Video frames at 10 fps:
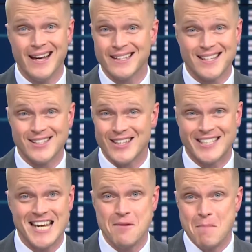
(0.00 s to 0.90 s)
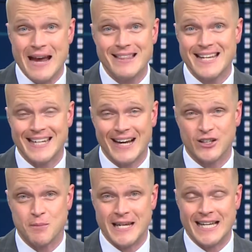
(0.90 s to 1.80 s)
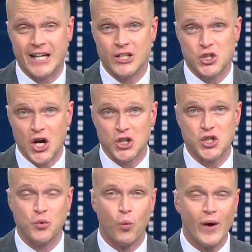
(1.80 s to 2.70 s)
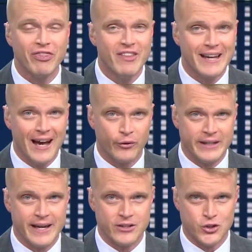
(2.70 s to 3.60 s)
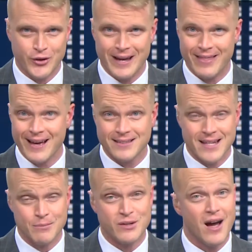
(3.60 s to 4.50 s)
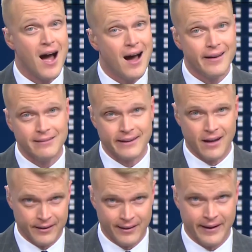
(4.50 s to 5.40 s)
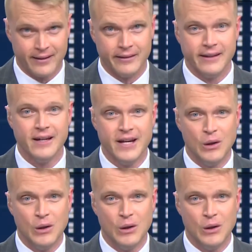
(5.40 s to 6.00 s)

since the team made the announcement in conjunction with the county yesterday, that seems highly unlikely.